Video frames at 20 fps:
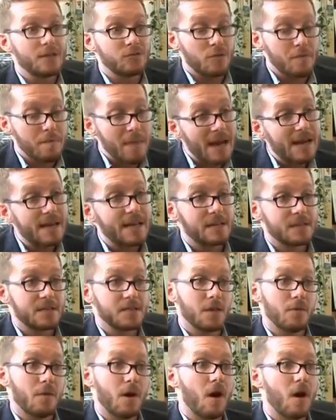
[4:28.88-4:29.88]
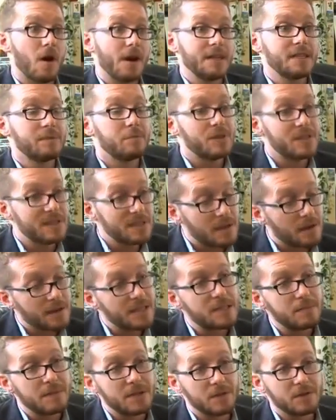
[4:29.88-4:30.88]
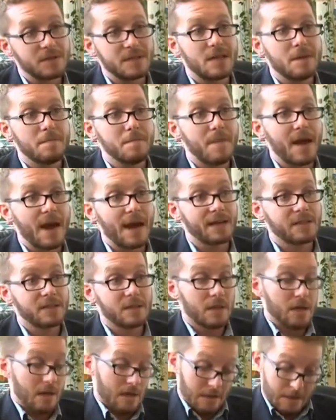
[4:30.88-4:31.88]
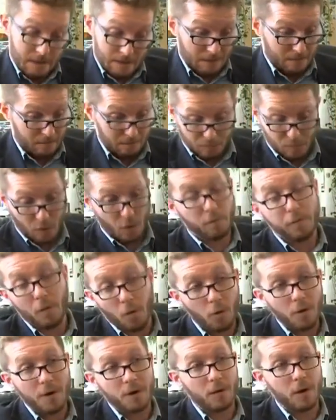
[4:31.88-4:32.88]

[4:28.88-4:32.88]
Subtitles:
remaining so high is precisely because the impact of oil